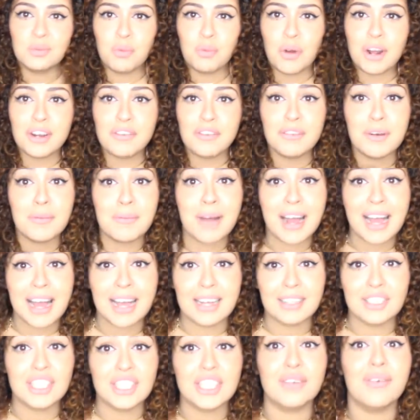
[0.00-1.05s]
One of them I'm
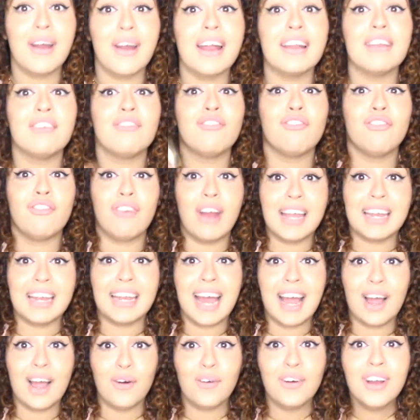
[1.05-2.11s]
actually wearing right
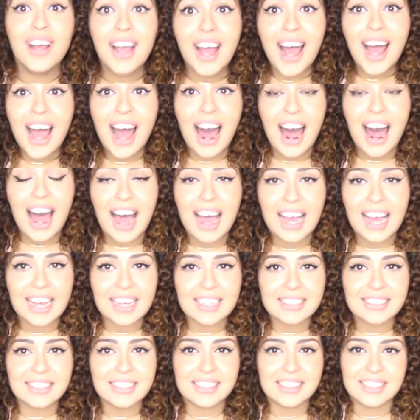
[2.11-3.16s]
now,
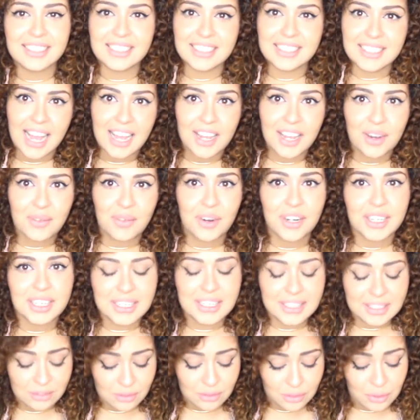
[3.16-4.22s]
and the second one
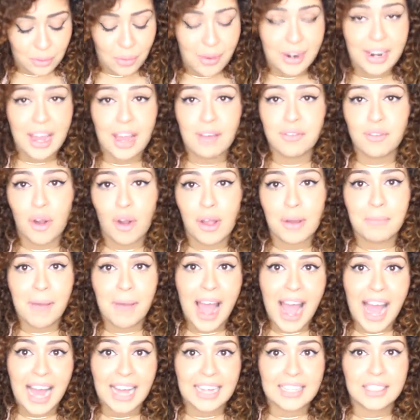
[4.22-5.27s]
is the one that I've got in
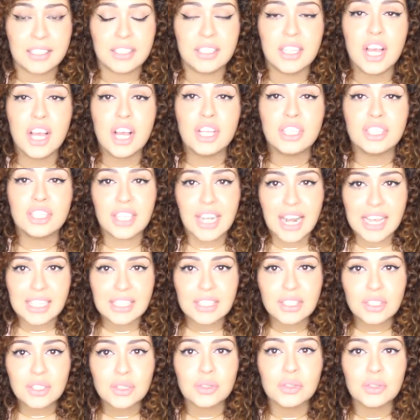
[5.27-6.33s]
my hand. So
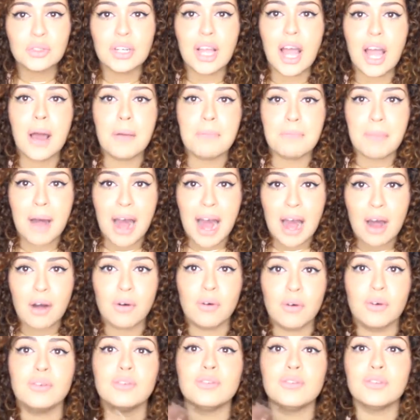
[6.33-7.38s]
let's talk
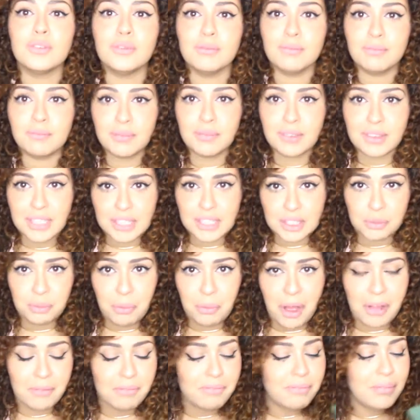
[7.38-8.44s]
about this
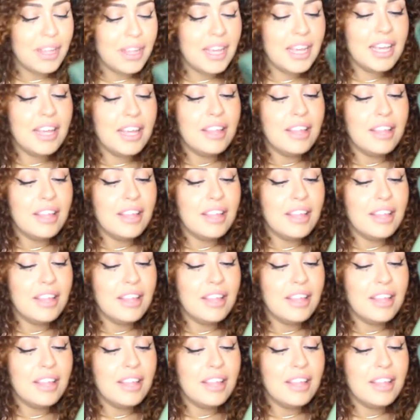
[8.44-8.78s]
one.